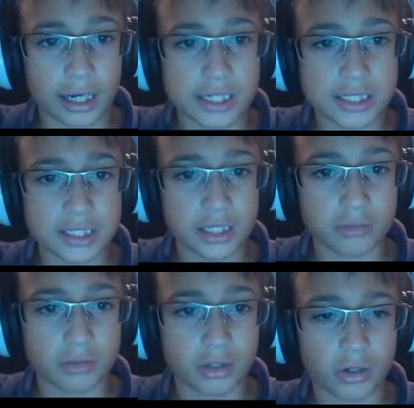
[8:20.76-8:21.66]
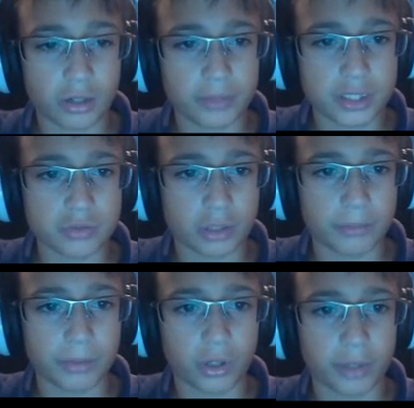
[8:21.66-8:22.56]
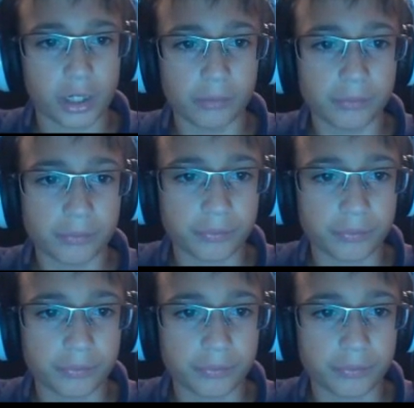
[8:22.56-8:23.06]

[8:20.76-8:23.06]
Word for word: I said, oh, I missed one Pokemon.